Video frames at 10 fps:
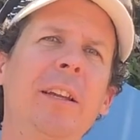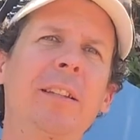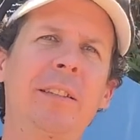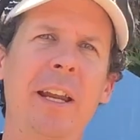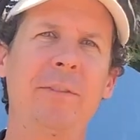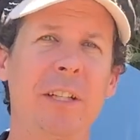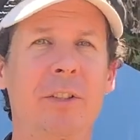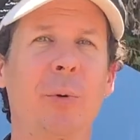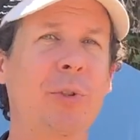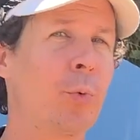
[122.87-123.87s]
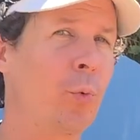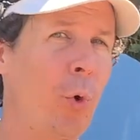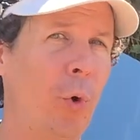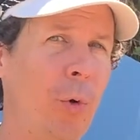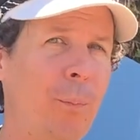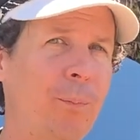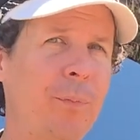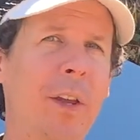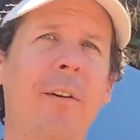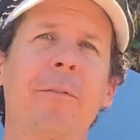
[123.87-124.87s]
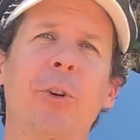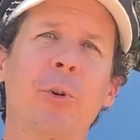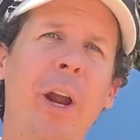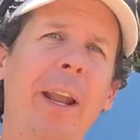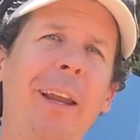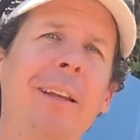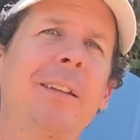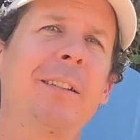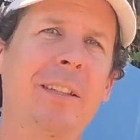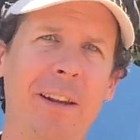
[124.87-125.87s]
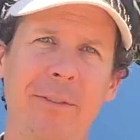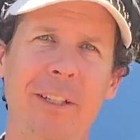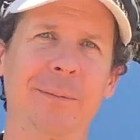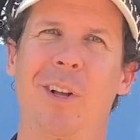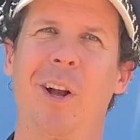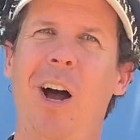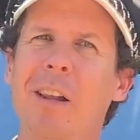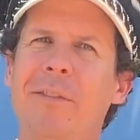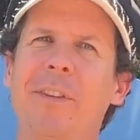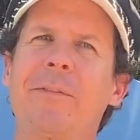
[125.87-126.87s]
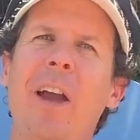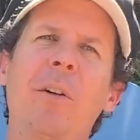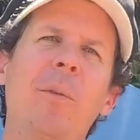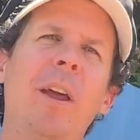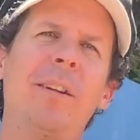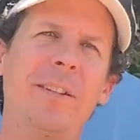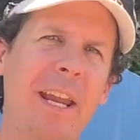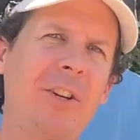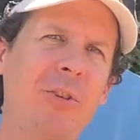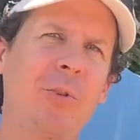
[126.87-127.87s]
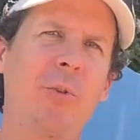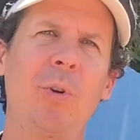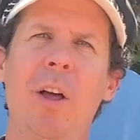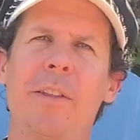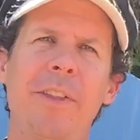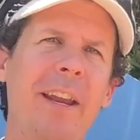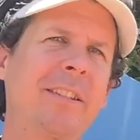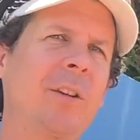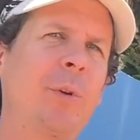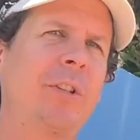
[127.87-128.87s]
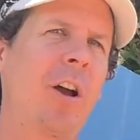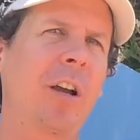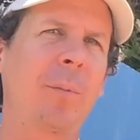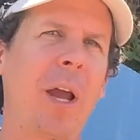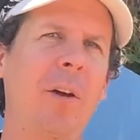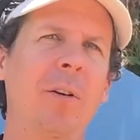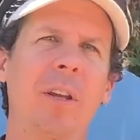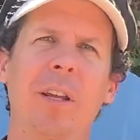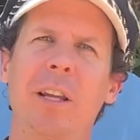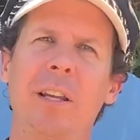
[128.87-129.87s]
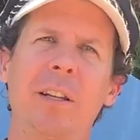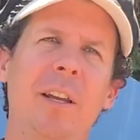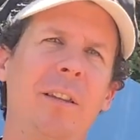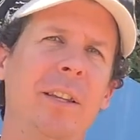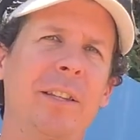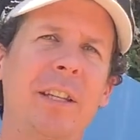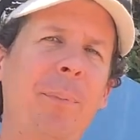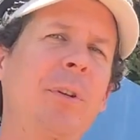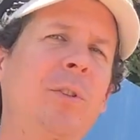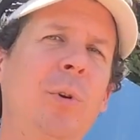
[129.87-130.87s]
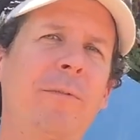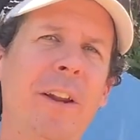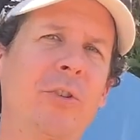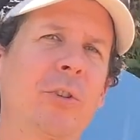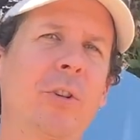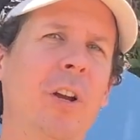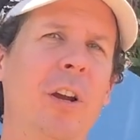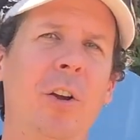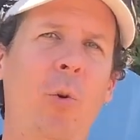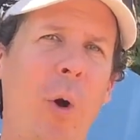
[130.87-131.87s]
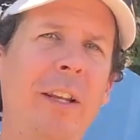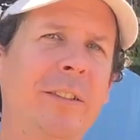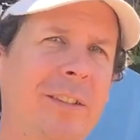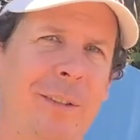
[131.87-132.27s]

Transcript: safety. So it's a rule for creating safety. All of the foundational things that we talk about in the Step Into Adventure quest,